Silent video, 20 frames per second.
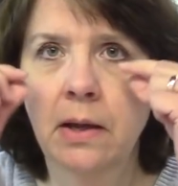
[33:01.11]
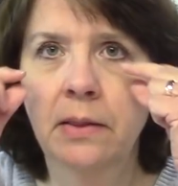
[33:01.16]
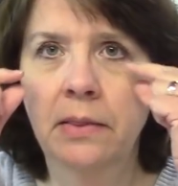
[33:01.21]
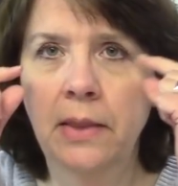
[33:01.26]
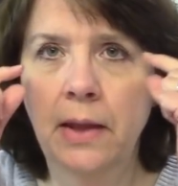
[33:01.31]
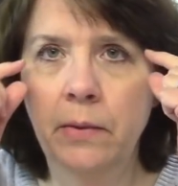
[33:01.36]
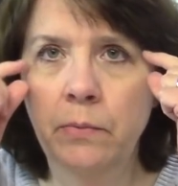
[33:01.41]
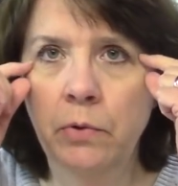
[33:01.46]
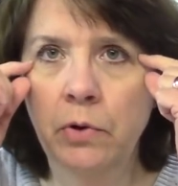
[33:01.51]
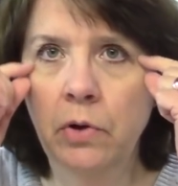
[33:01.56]

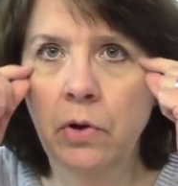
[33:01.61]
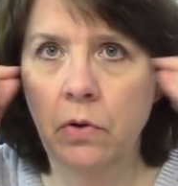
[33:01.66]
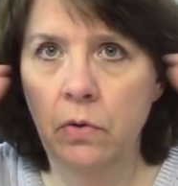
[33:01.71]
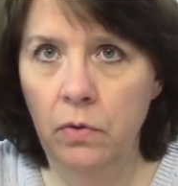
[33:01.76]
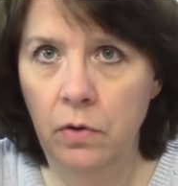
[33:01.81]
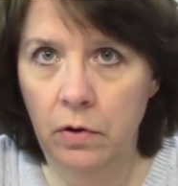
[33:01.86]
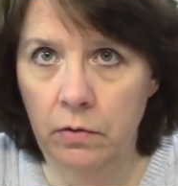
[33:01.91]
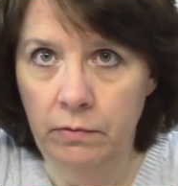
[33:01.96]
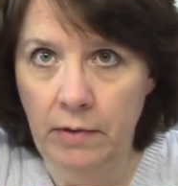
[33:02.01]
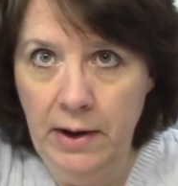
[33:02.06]
they will
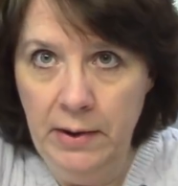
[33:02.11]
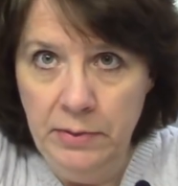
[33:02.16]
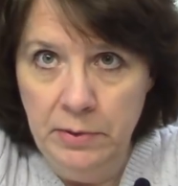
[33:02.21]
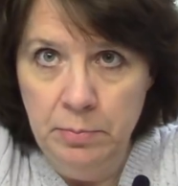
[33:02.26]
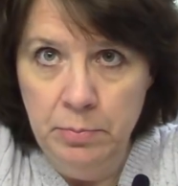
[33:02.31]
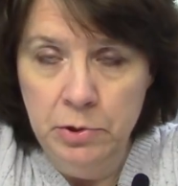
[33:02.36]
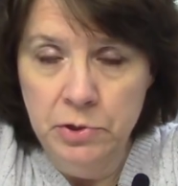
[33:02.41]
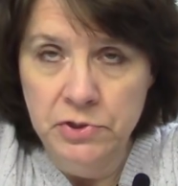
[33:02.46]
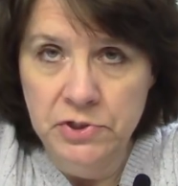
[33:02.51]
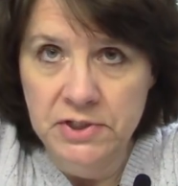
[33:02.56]
go around
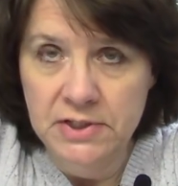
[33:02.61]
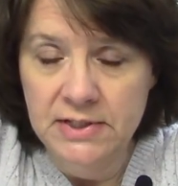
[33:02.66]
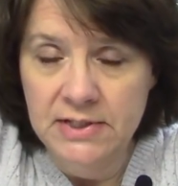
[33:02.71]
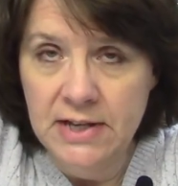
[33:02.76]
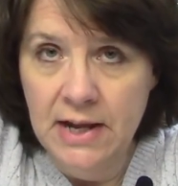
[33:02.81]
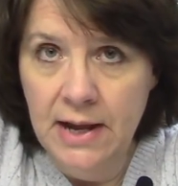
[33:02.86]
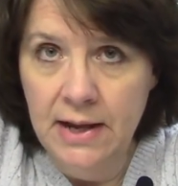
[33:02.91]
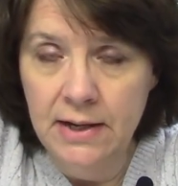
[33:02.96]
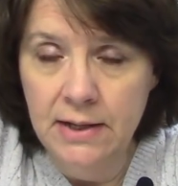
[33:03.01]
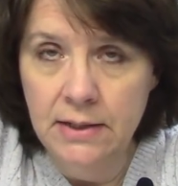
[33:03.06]
the
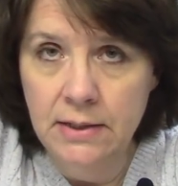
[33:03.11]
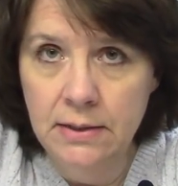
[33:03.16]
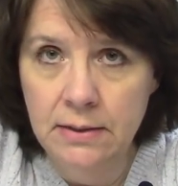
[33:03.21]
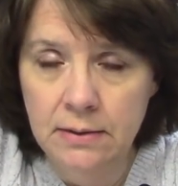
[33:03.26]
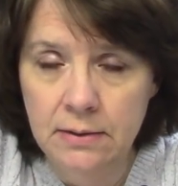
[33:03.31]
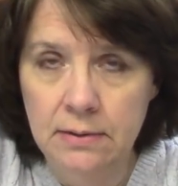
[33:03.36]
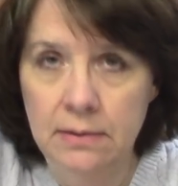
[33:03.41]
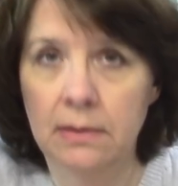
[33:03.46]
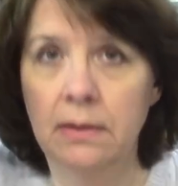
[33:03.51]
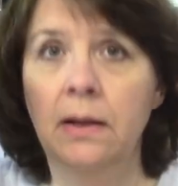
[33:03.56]
person's head
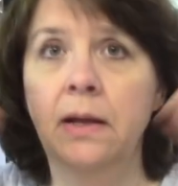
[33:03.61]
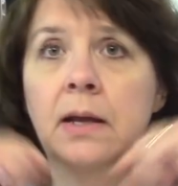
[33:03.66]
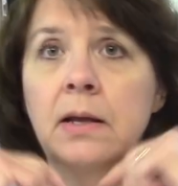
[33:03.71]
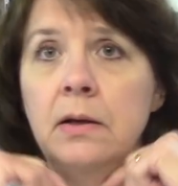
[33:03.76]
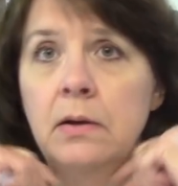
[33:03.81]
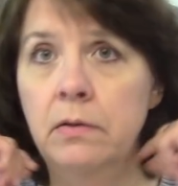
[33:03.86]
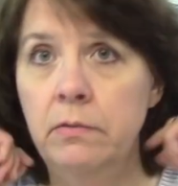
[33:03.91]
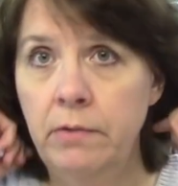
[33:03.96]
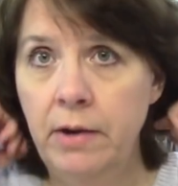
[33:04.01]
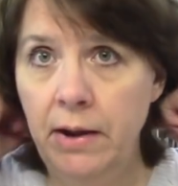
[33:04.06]

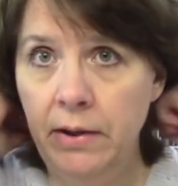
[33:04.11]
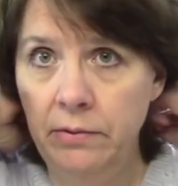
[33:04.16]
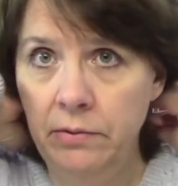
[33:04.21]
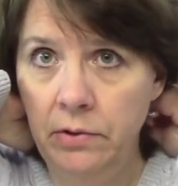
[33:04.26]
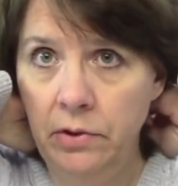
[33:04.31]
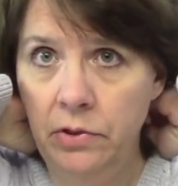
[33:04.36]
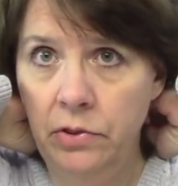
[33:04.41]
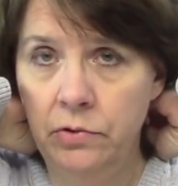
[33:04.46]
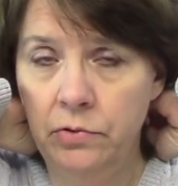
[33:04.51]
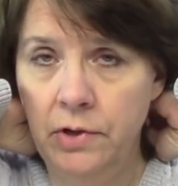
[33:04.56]
and
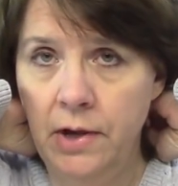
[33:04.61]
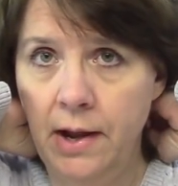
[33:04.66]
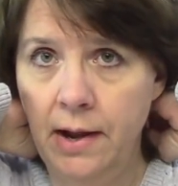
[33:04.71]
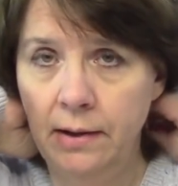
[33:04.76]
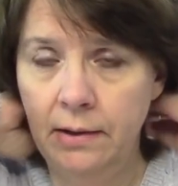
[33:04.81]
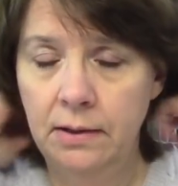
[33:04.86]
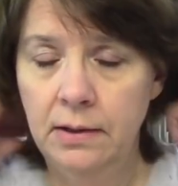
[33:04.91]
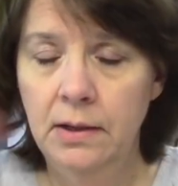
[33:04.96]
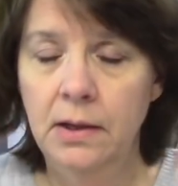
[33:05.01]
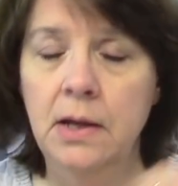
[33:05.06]
around their
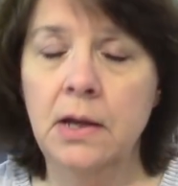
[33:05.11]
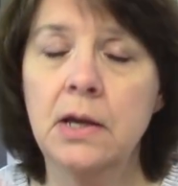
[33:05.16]
neck.